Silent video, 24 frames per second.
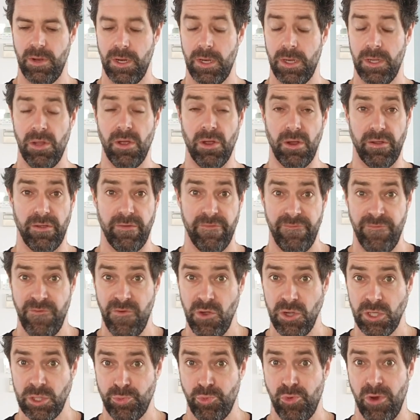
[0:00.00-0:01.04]
look,
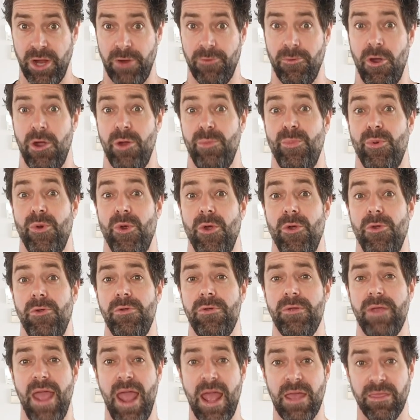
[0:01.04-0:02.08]
first Brick Road
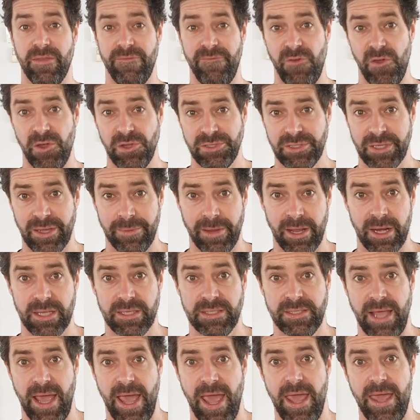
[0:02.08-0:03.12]
brew, and the first thing I'm going to
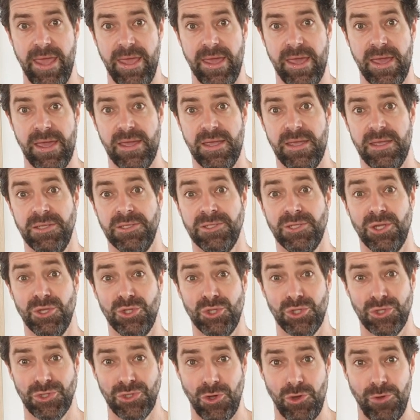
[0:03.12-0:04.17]
say is
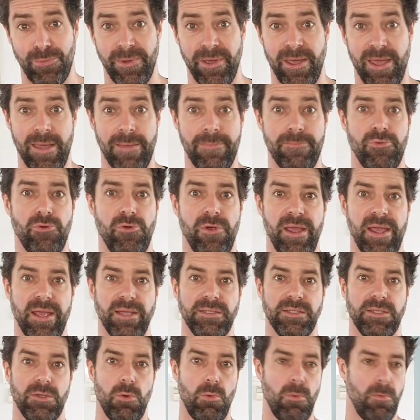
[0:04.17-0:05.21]
super
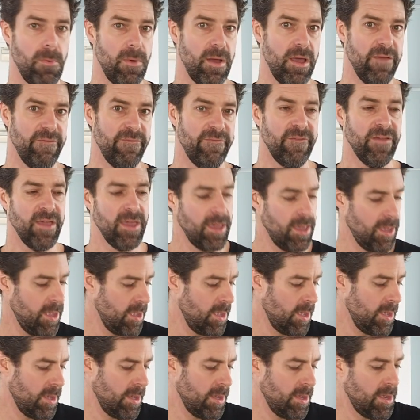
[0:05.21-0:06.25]
impressed with
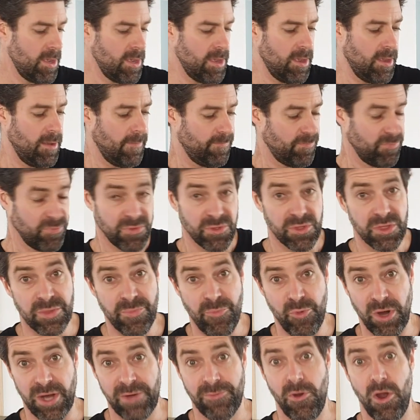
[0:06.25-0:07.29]
the
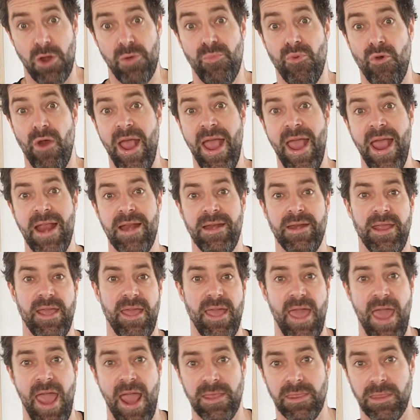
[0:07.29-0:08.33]
Brick Road brand
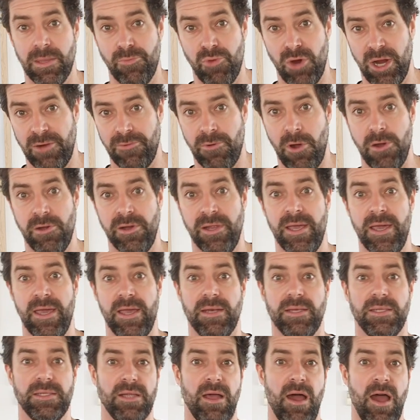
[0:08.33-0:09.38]
and the Brick Road
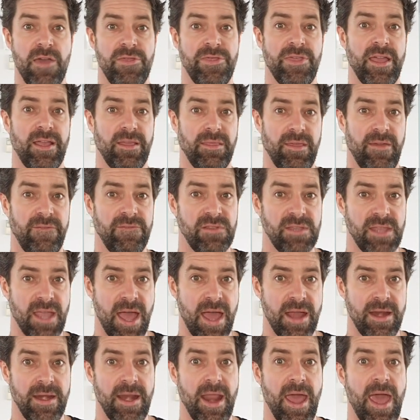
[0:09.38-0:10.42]
kits. I think they've
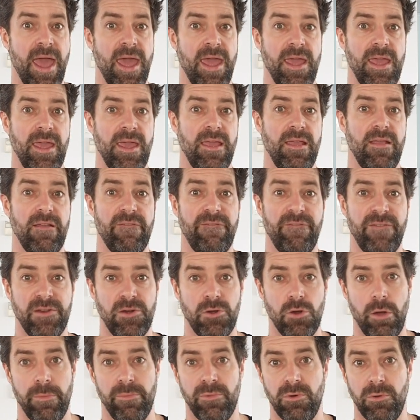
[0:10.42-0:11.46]
done a
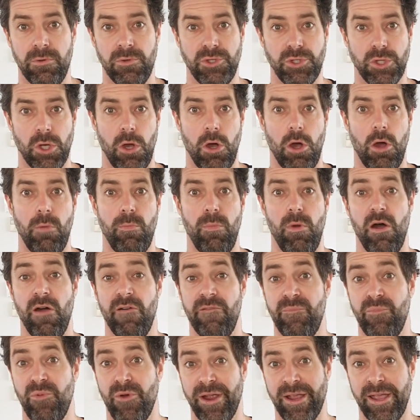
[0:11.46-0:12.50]
phenomenal job
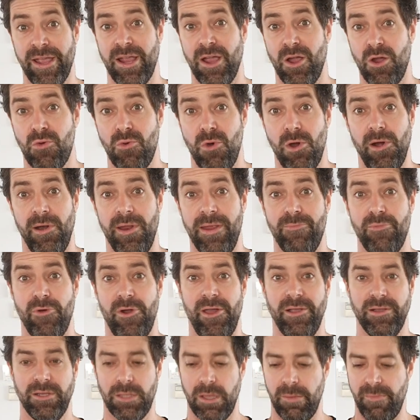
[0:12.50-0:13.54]
of bringing a quality
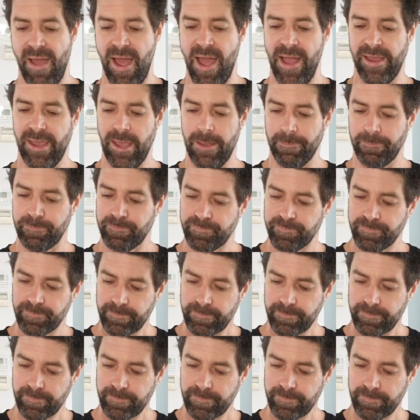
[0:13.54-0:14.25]
product to the market.